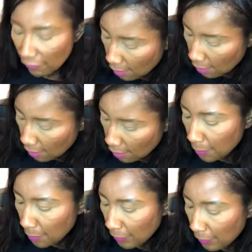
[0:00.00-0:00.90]
up
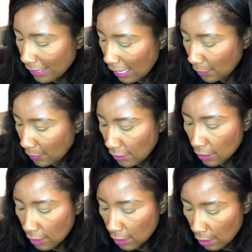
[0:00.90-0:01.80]
in the
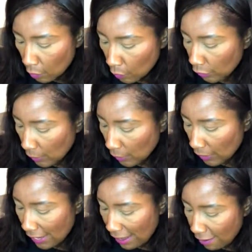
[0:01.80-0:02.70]
comments,
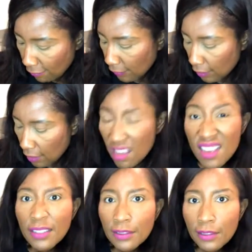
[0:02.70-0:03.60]
once we have